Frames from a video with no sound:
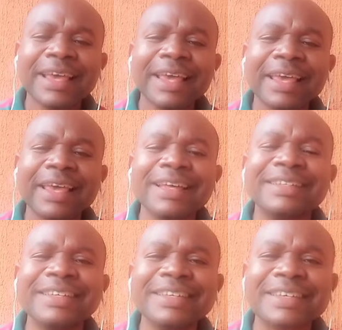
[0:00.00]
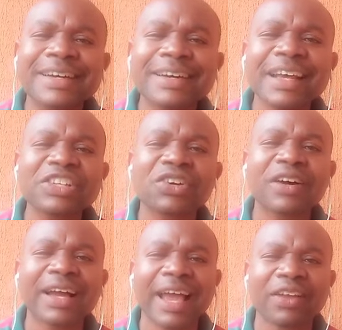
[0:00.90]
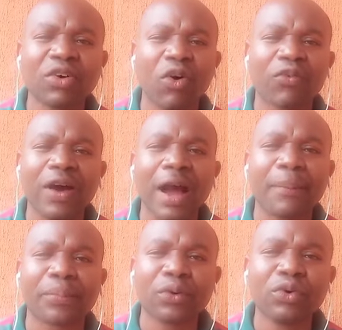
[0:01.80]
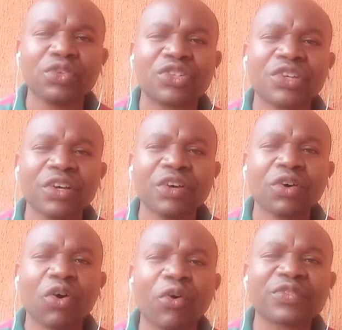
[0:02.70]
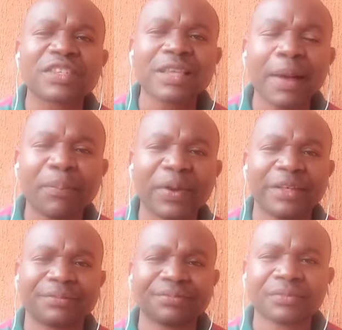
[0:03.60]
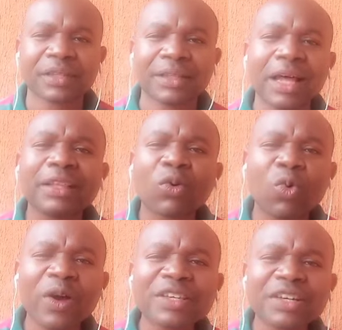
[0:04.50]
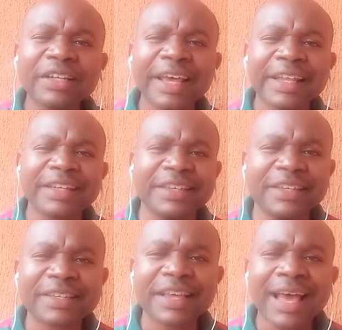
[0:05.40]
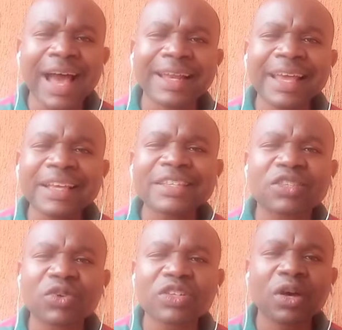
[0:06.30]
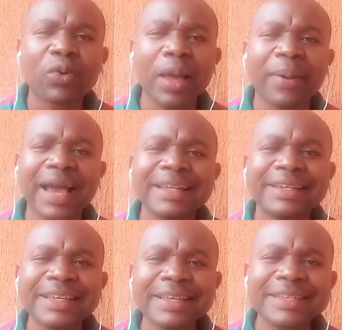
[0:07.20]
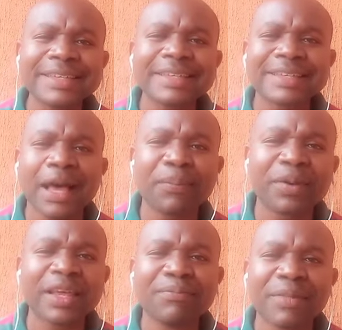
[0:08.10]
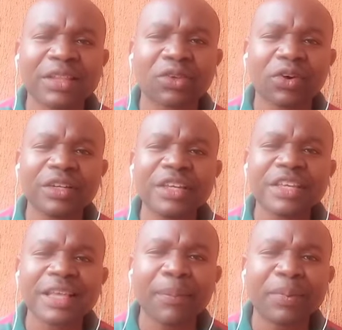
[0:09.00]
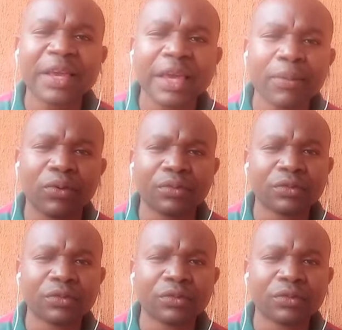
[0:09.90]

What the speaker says: a discretion kind of approach of sampling. Now, the question then is, are there situations whereby this sampling method is applicable?